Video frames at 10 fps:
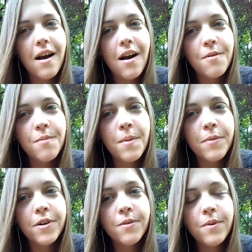I
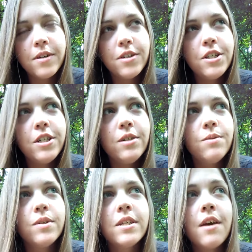remember when she
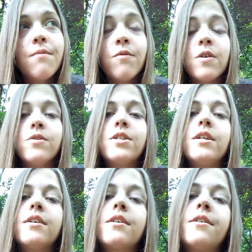was getting real
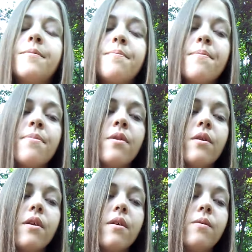sick,
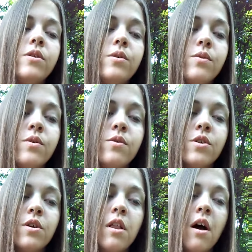she was
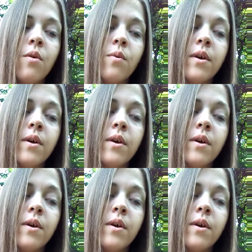losing a lot of